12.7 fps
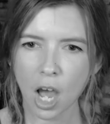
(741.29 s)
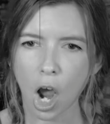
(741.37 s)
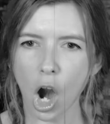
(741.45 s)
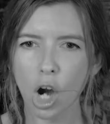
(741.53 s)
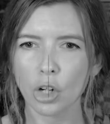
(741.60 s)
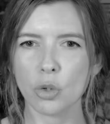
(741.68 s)

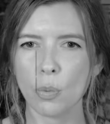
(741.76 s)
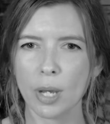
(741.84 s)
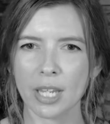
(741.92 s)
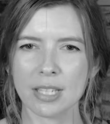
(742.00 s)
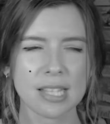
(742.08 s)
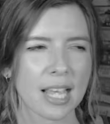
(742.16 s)

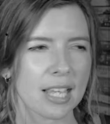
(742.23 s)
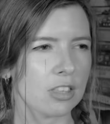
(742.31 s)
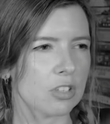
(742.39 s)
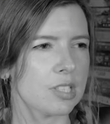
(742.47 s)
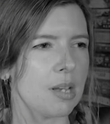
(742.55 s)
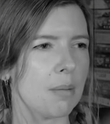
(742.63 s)
arguing. It's like
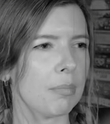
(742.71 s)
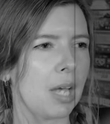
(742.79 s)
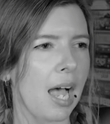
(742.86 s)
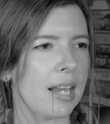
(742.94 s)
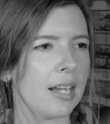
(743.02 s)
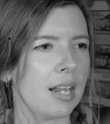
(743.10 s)
there's some
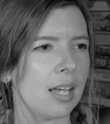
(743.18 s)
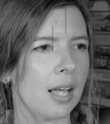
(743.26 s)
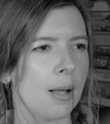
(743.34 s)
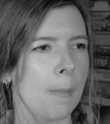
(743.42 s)
kind of